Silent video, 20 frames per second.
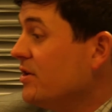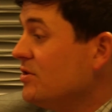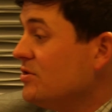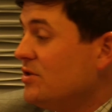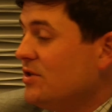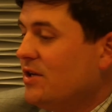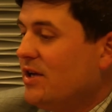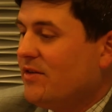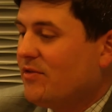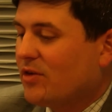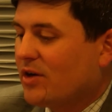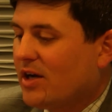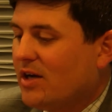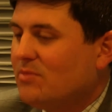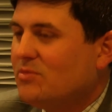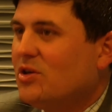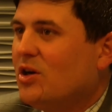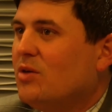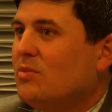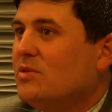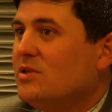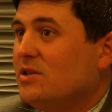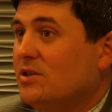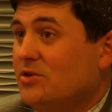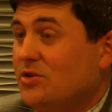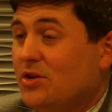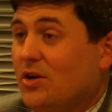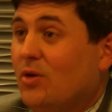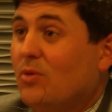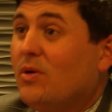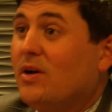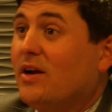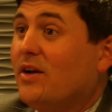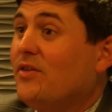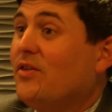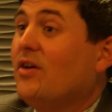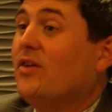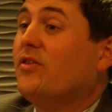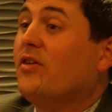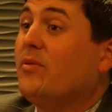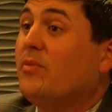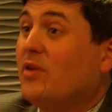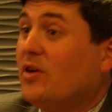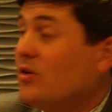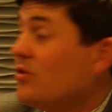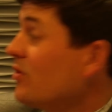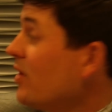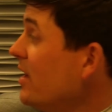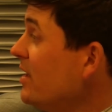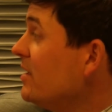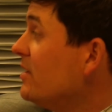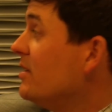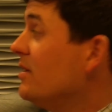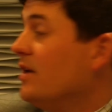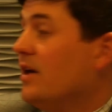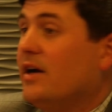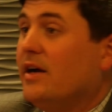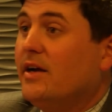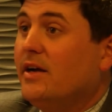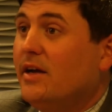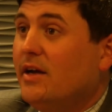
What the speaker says: and she never comes home and says, "You know what? I saw something great today.